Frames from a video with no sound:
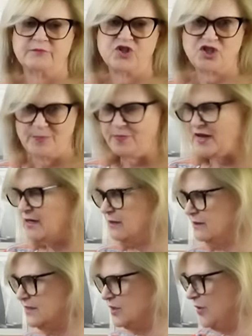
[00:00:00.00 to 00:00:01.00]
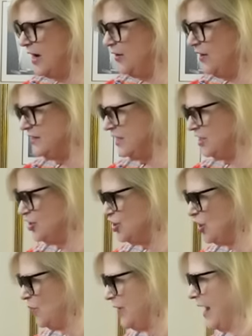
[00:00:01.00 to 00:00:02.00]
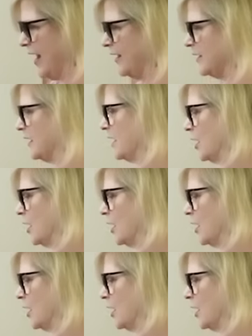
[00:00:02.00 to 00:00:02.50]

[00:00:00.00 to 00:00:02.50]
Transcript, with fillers: shipping. So Harry's gonna show that.